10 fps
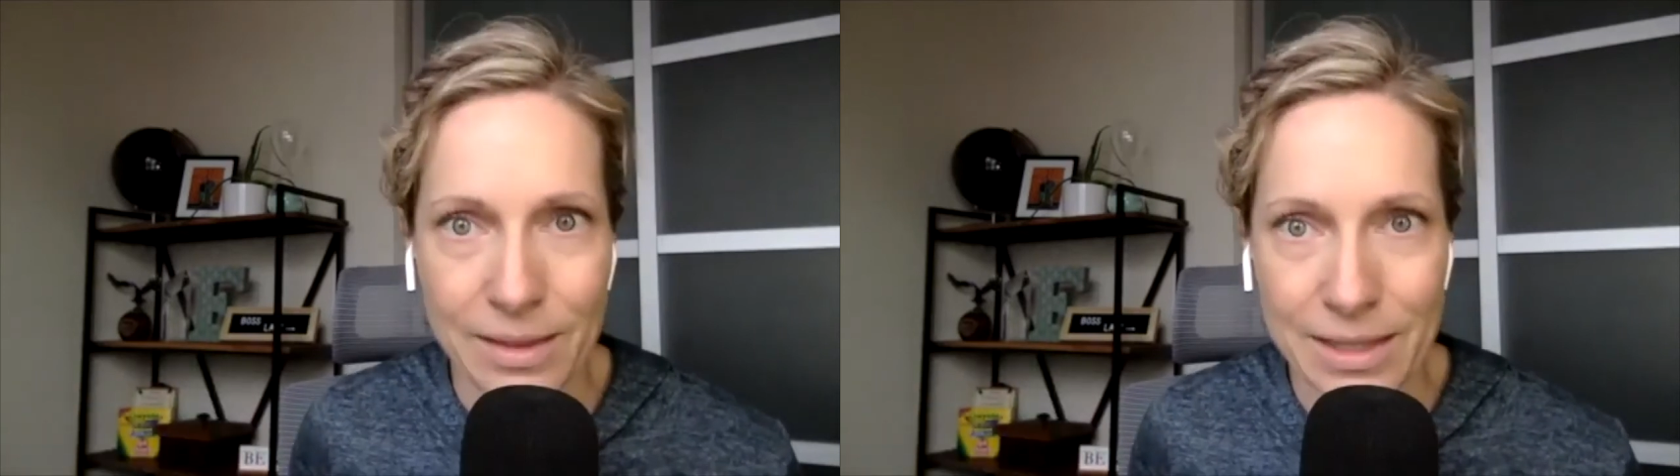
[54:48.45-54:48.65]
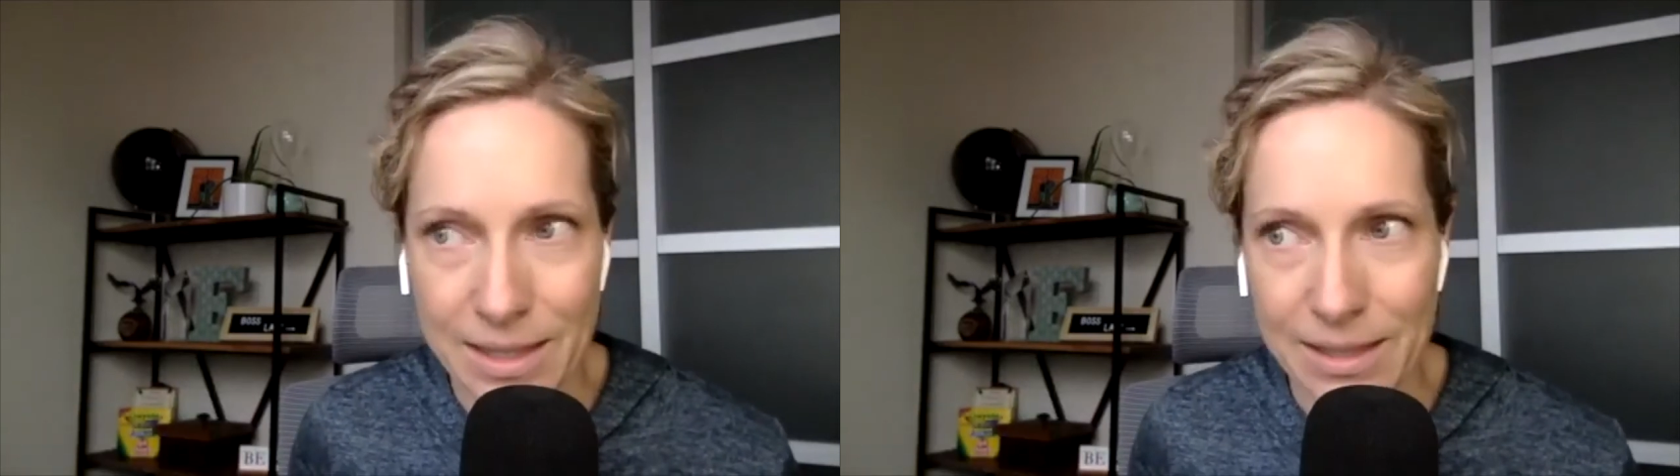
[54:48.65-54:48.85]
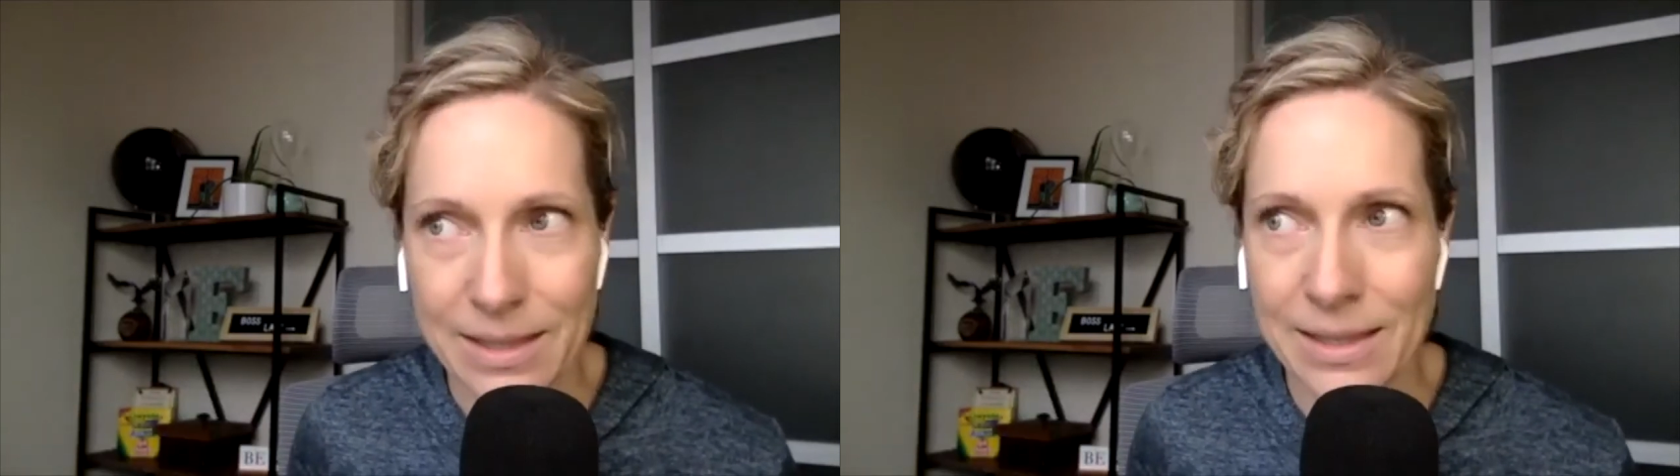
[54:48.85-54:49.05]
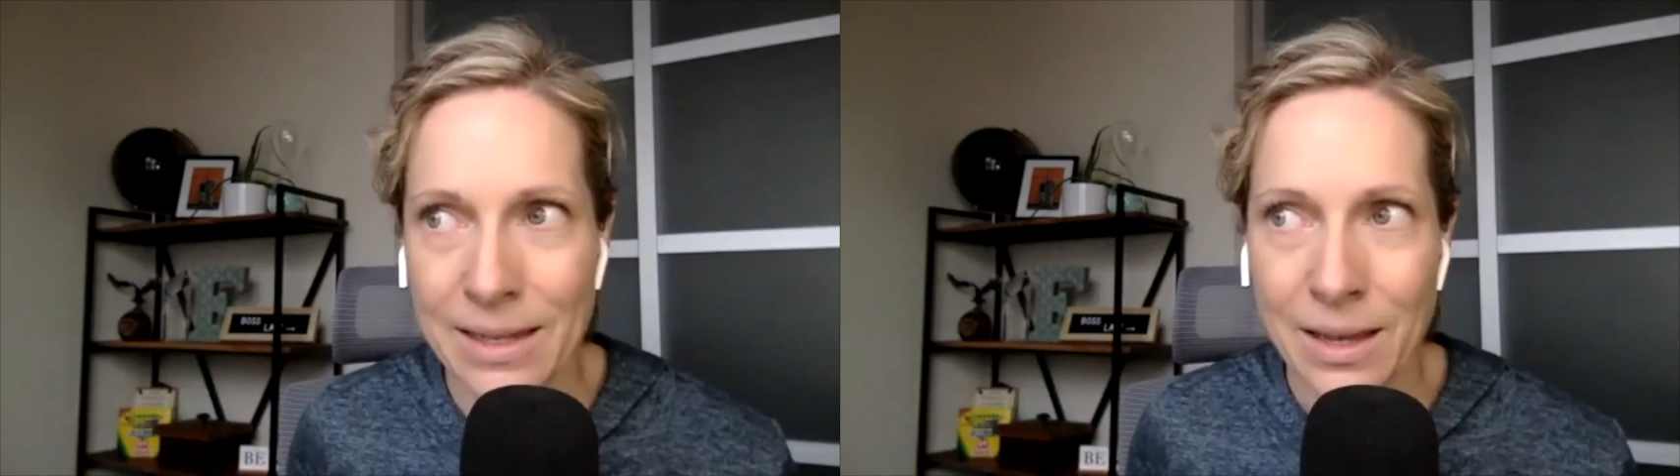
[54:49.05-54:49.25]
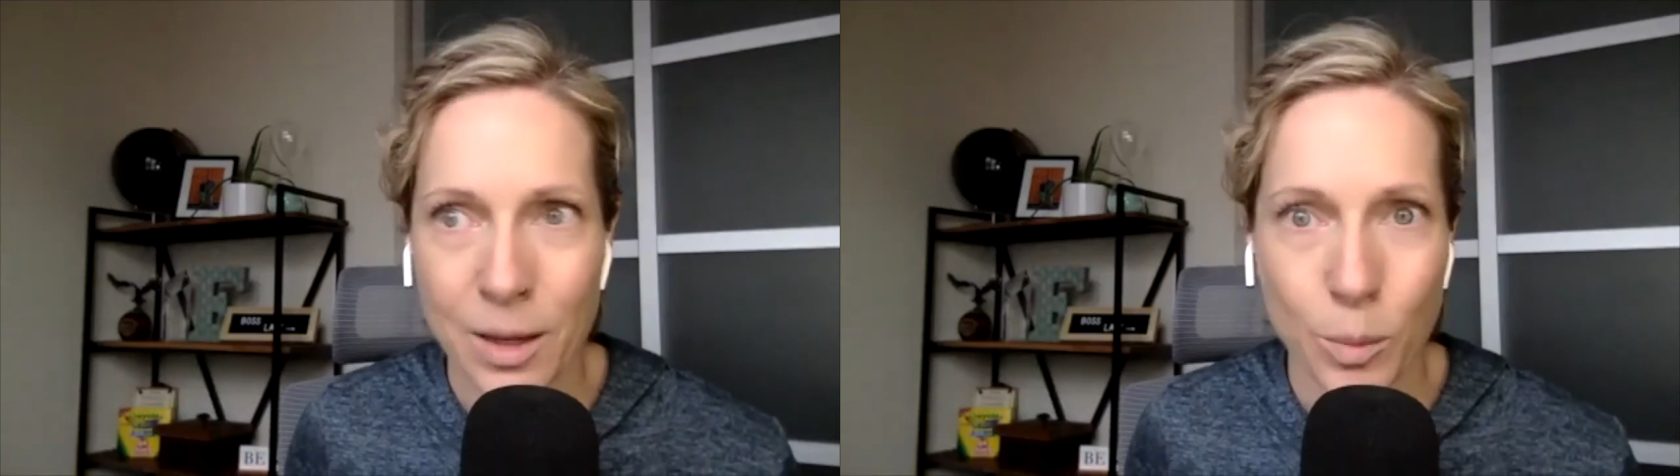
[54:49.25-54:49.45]
This is
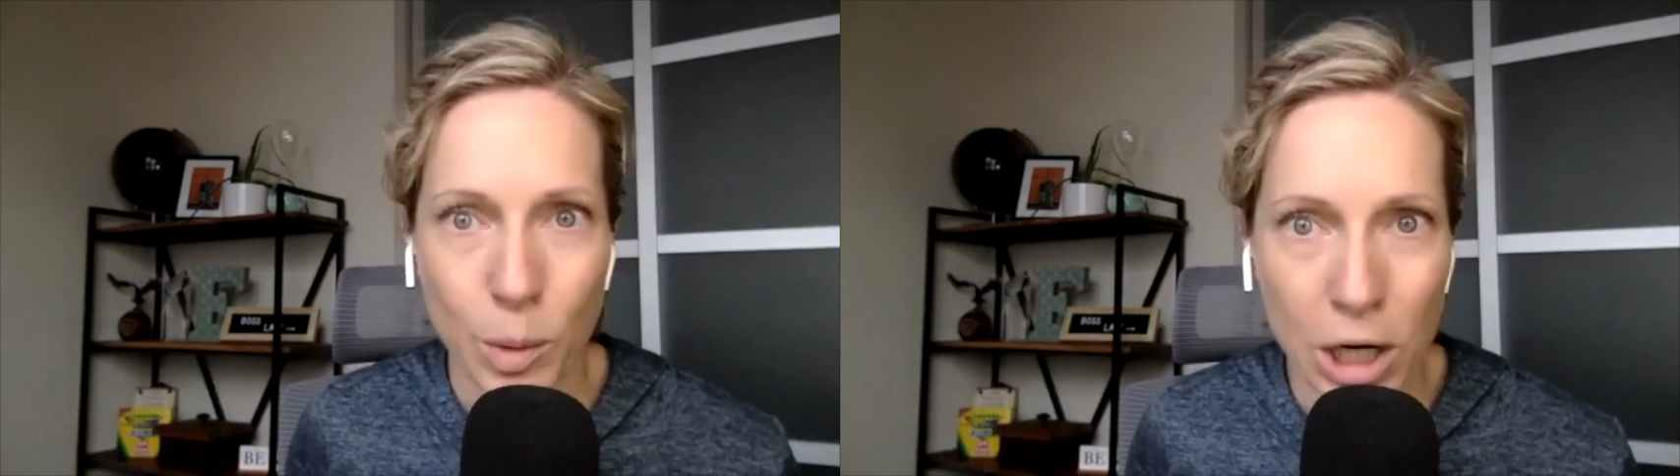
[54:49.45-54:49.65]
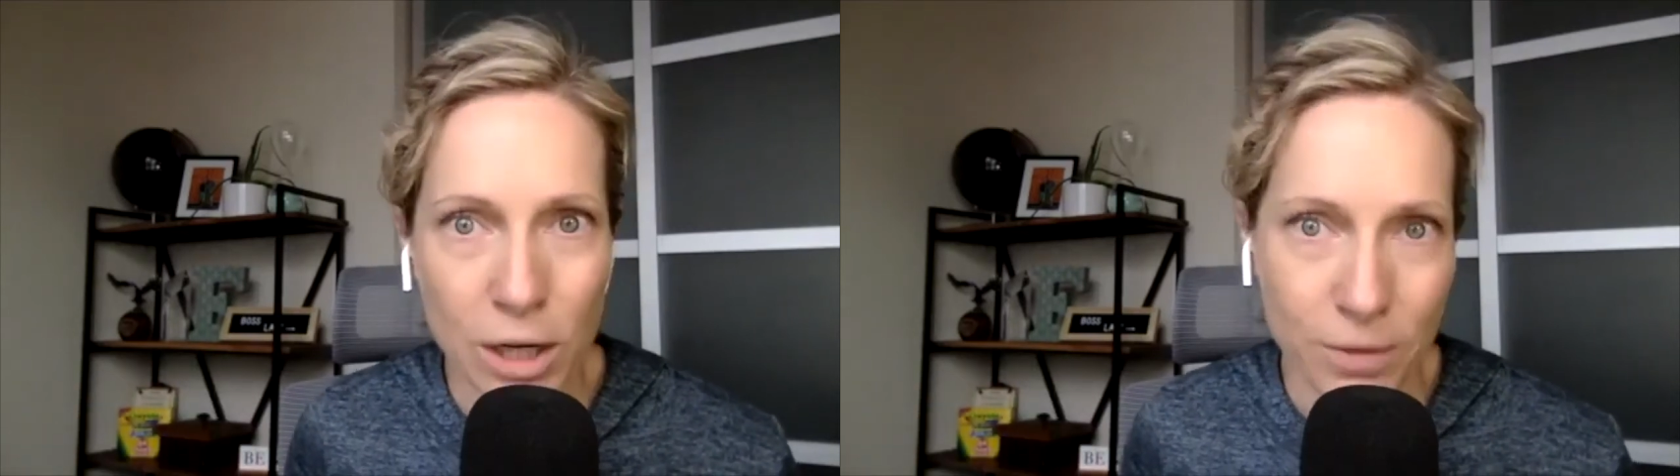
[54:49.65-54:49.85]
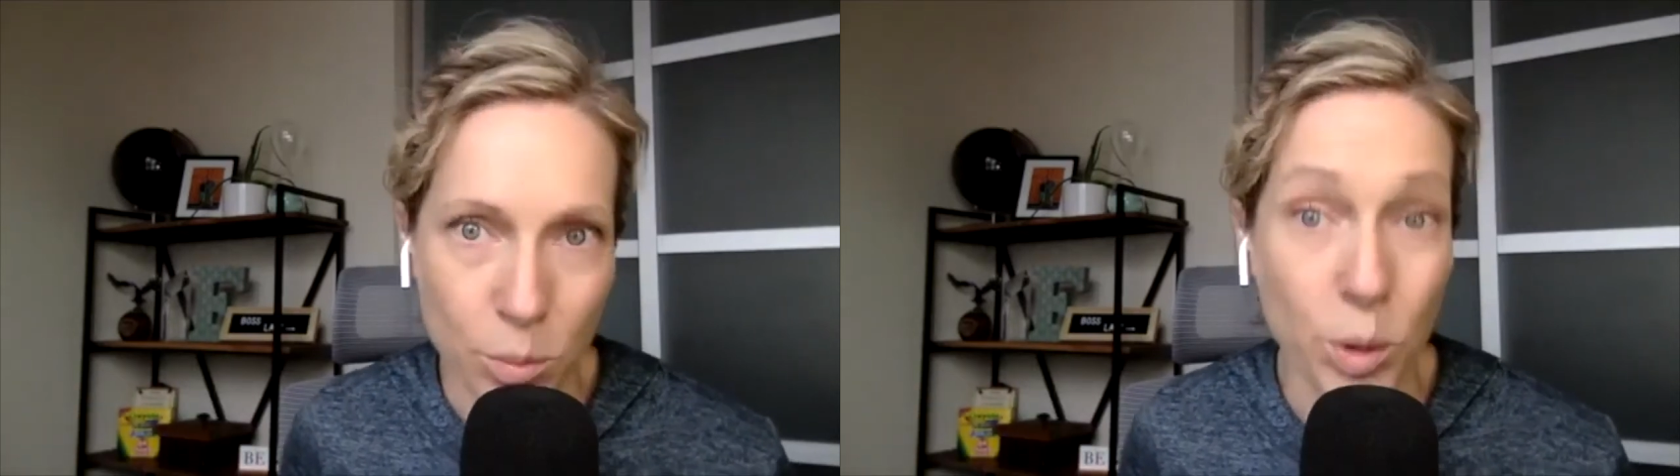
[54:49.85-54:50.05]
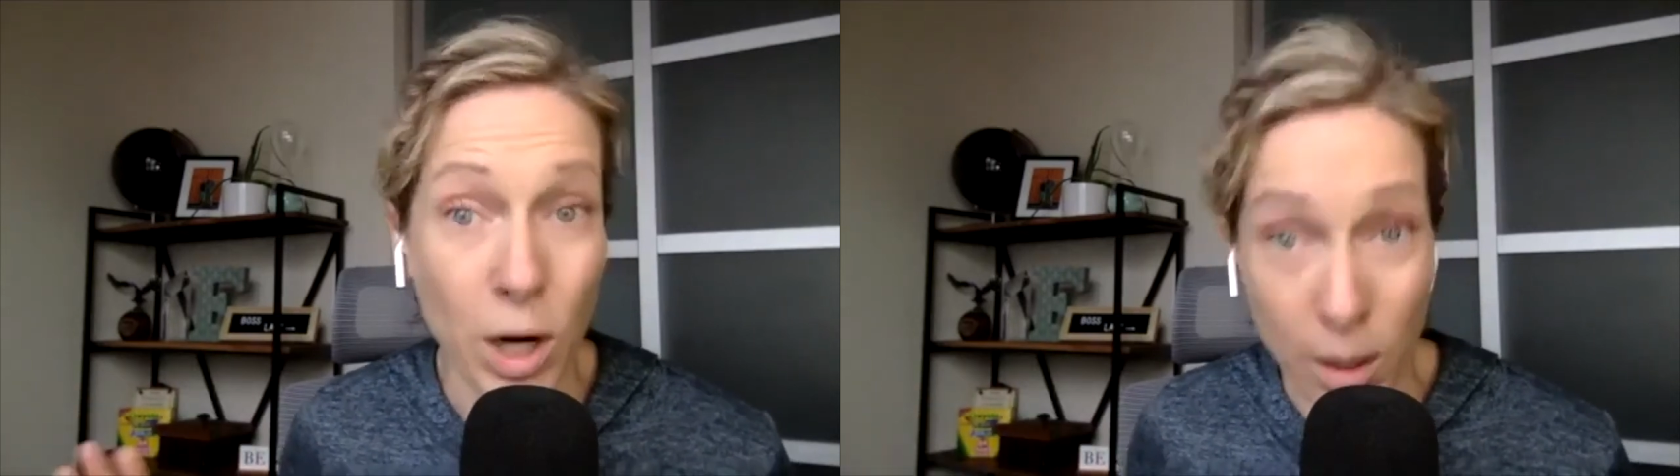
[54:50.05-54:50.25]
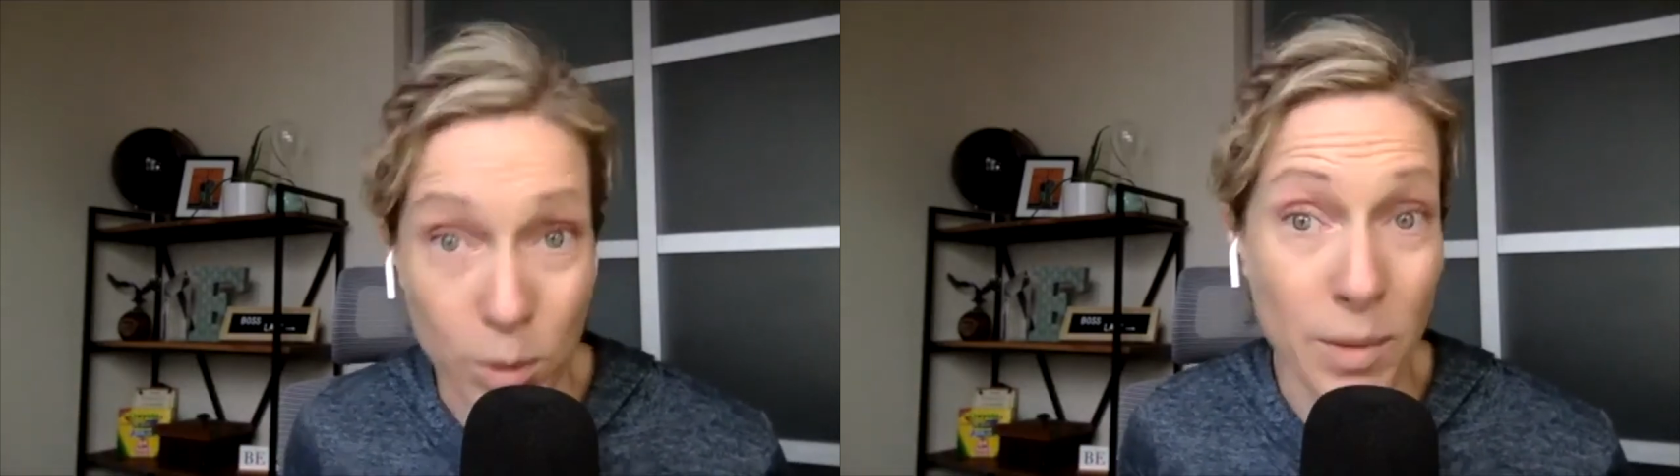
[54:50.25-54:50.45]
part of the
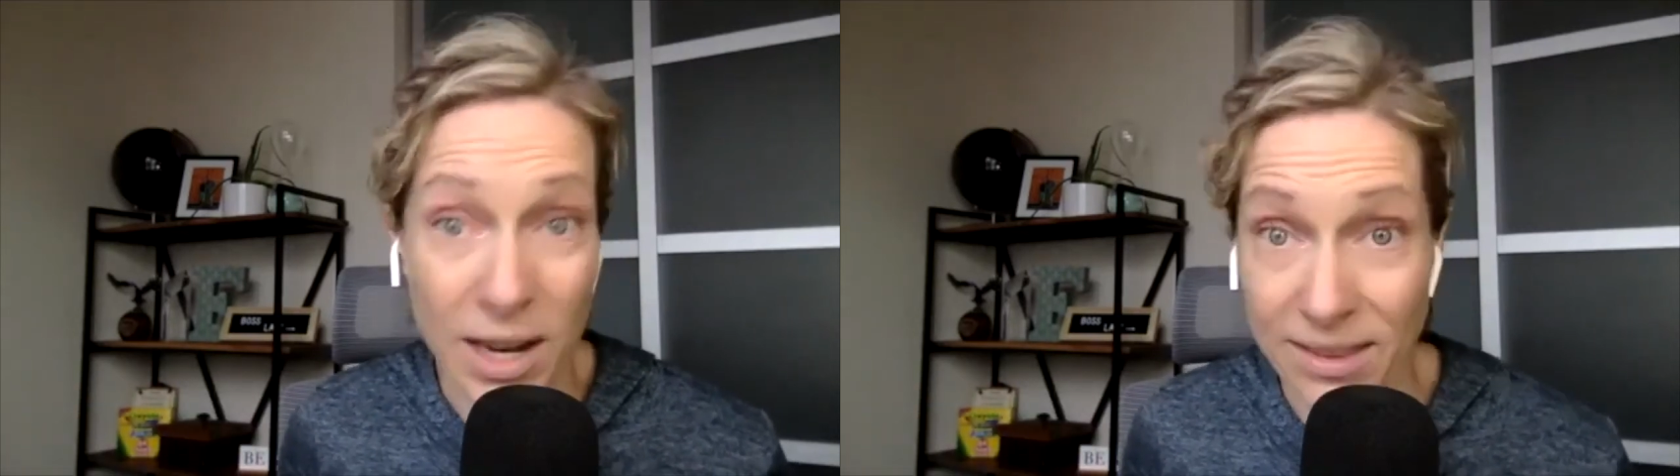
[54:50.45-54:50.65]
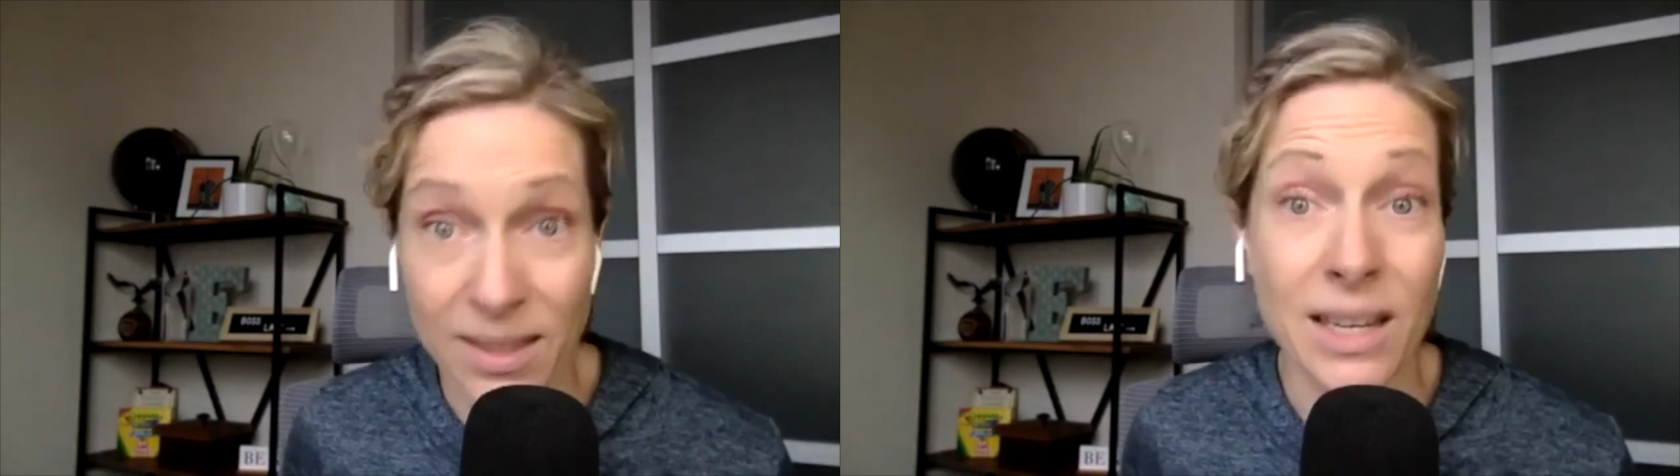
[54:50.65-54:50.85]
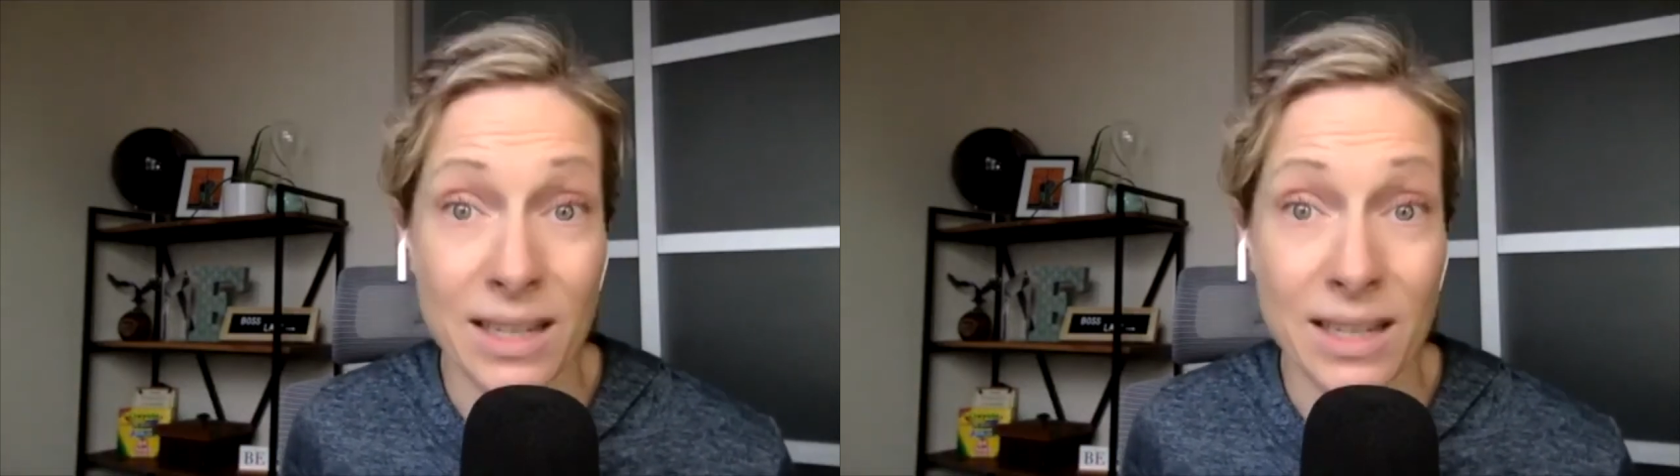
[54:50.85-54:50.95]
problem, I think,